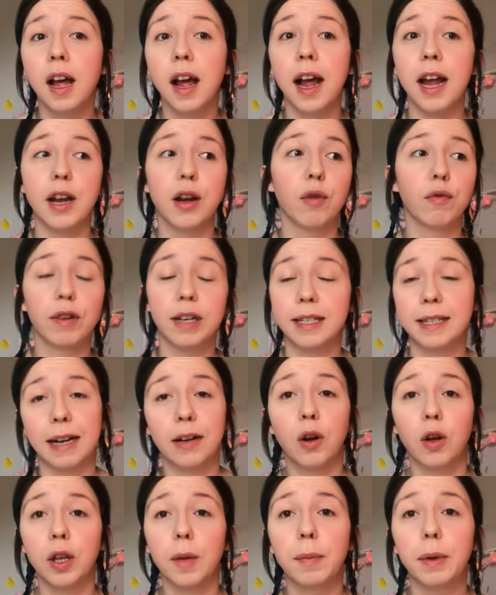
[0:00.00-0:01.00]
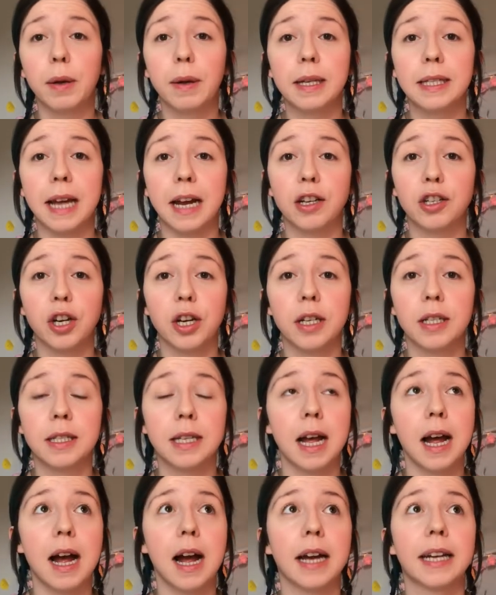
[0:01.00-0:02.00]
and restock all the beauty
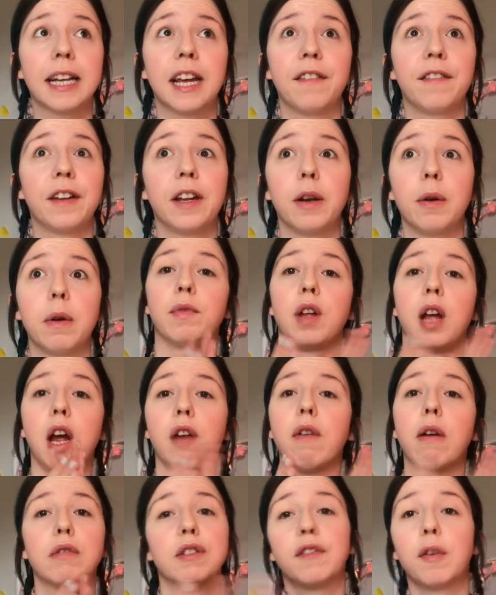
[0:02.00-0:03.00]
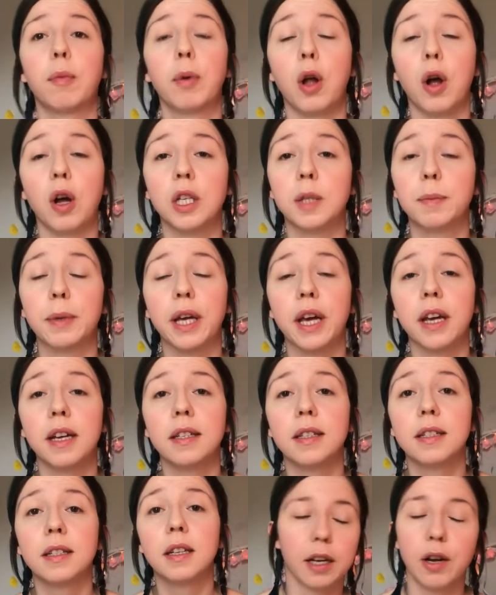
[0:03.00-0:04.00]
sections, I give you a round of applause
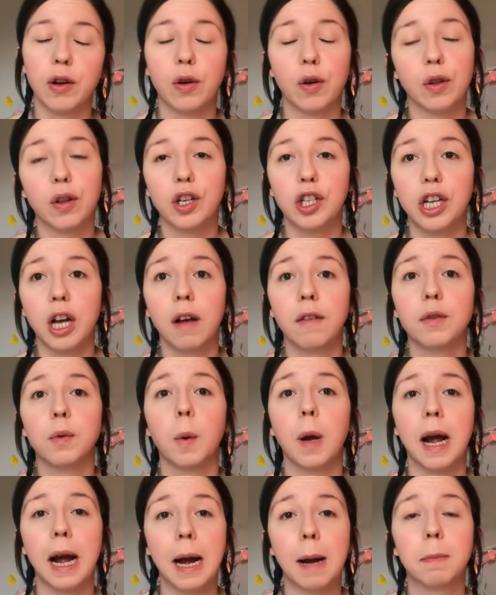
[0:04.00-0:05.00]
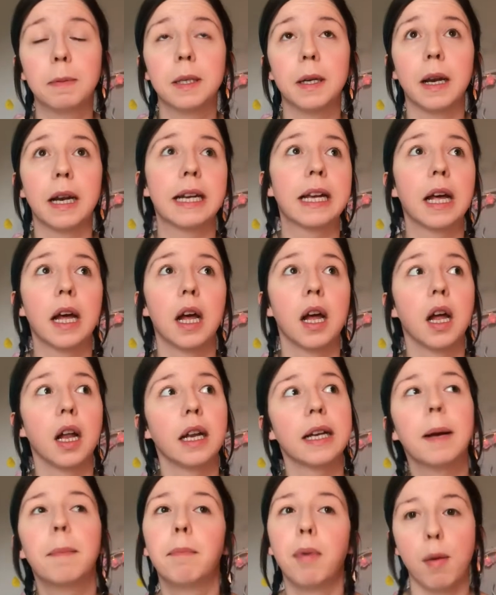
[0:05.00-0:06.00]
because, you know, the shelves were absolutely
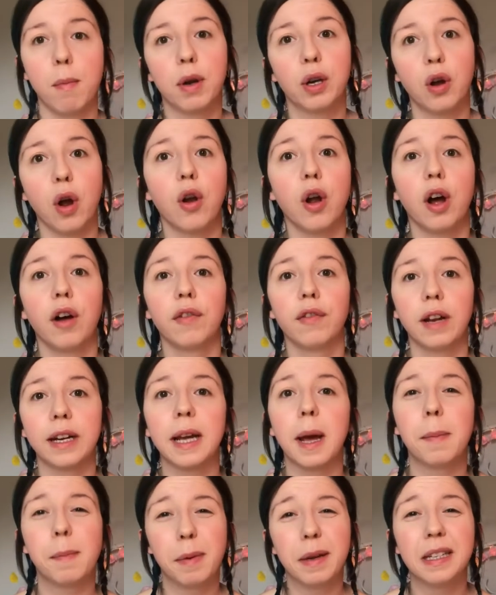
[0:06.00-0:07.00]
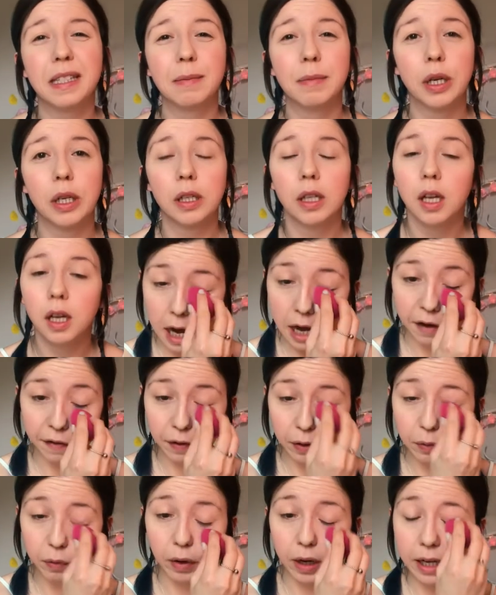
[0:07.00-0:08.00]
like a bomb had gone off, like abysmal. And I
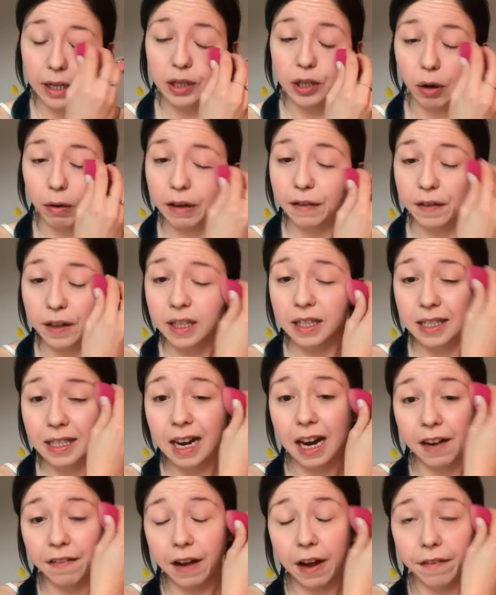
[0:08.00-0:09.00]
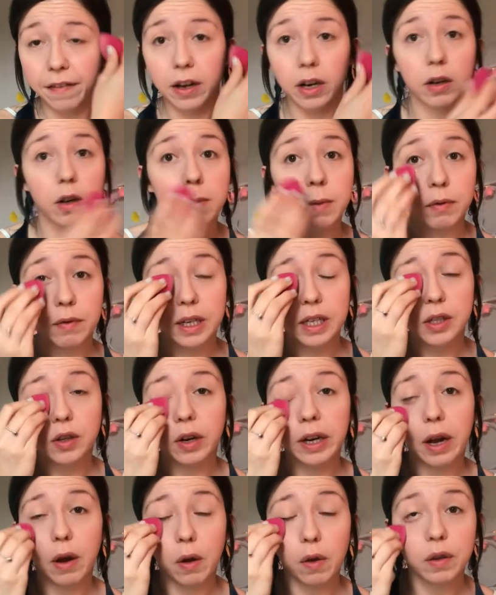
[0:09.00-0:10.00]
feel really sorry for the staff having to come and
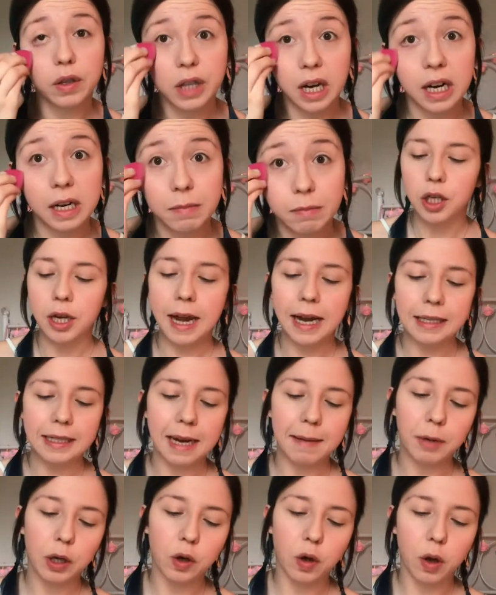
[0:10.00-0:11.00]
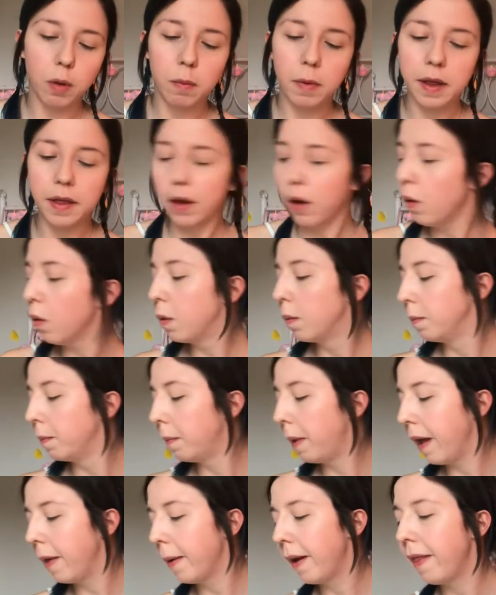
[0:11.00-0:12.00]
restock it all the time. So next I'm going to go on with, oh,
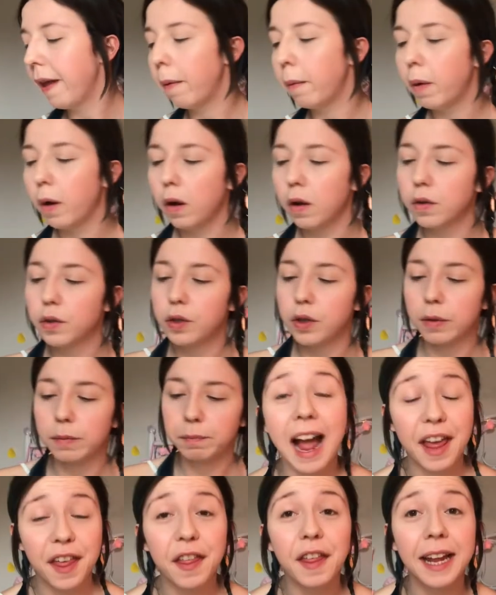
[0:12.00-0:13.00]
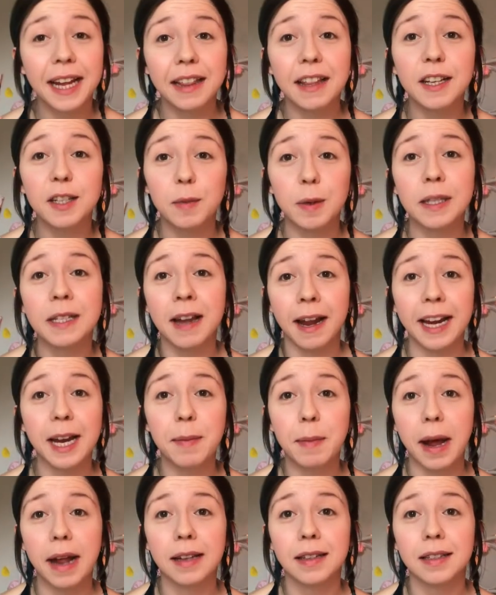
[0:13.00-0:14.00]
by the way, that was, I think this was
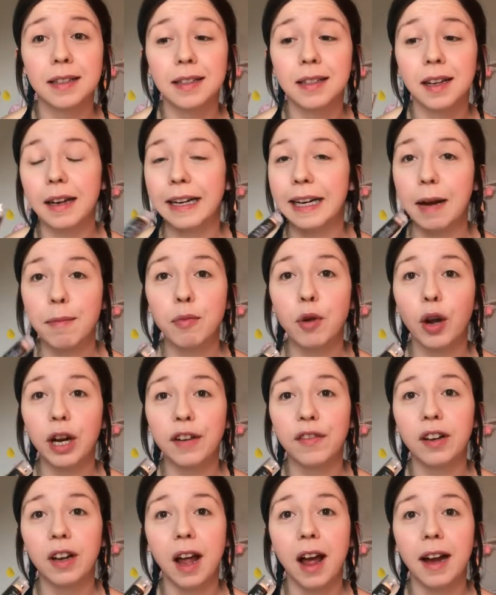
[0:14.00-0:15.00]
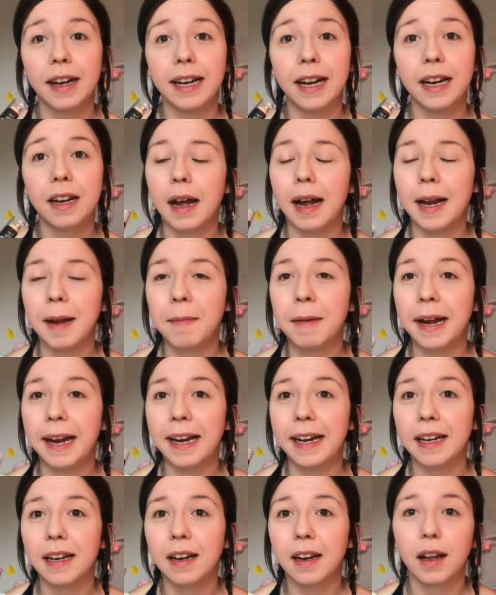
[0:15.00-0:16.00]
90 pence. Like, I'm not even lying. And I
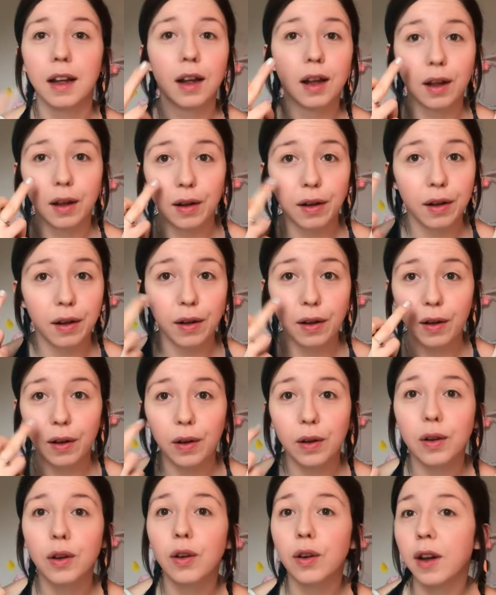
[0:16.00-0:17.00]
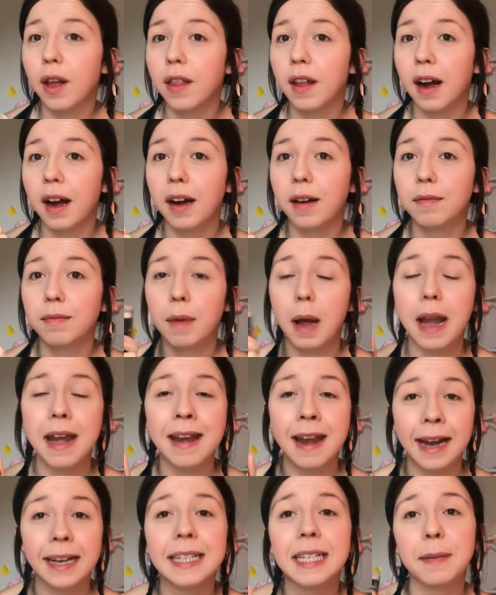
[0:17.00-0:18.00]
mean, look at that,
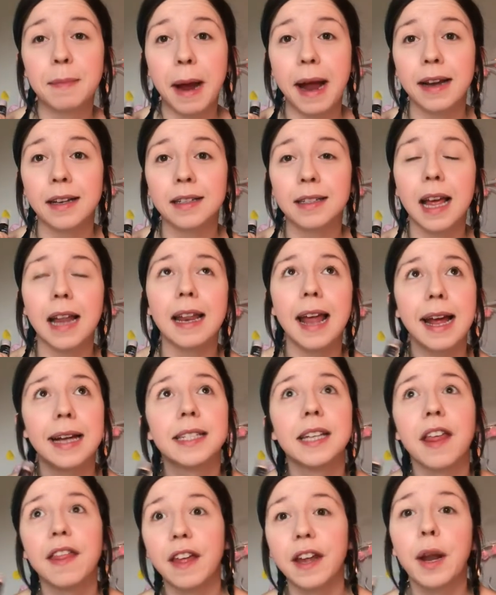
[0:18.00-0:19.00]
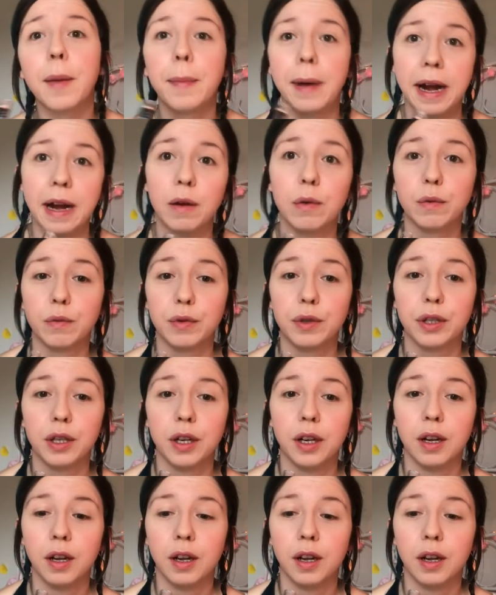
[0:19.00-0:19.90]
90 pence, less than a pound.